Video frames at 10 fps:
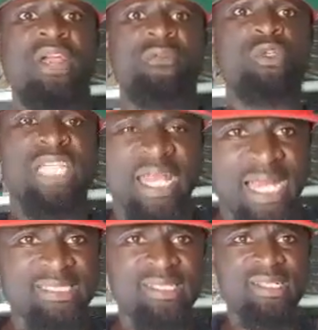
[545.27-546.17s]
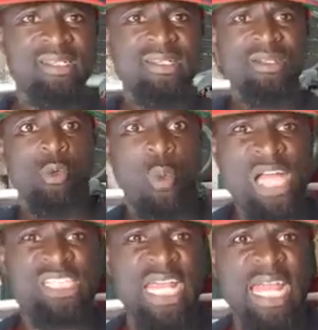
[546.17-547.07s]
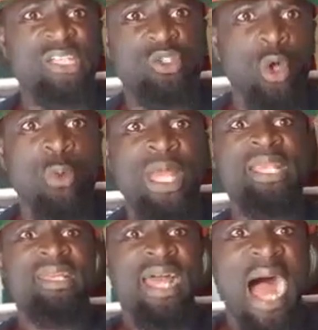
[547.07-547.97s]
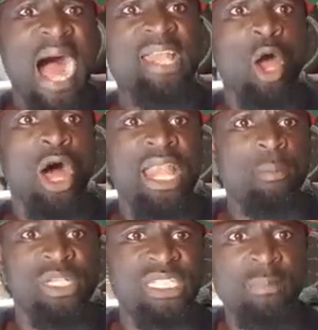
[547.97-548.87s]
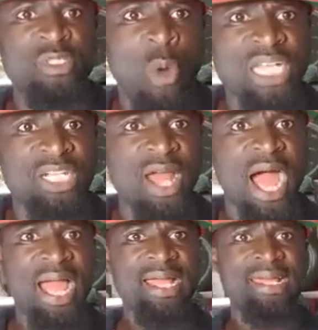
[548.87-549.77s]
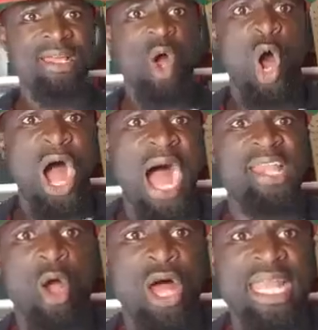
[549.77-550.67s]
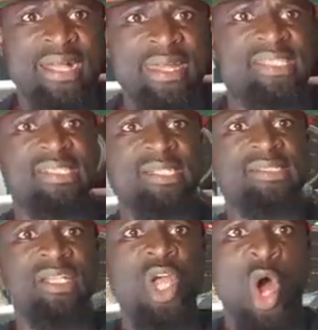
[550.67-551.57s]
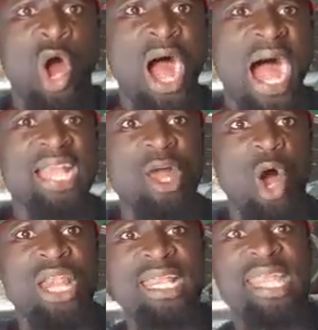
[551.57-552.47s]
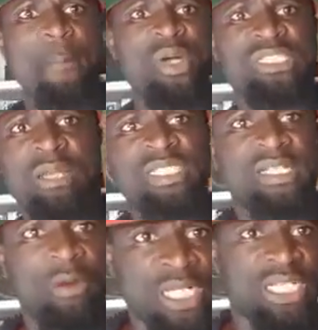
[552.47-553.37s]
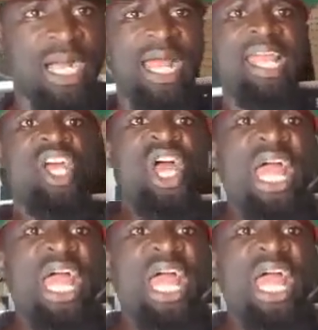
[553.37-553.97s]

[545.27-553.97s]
if you say that. What she is doing, are the only Muslims watching her? Or are the only Christians? Or are the only non-Muslims watching her?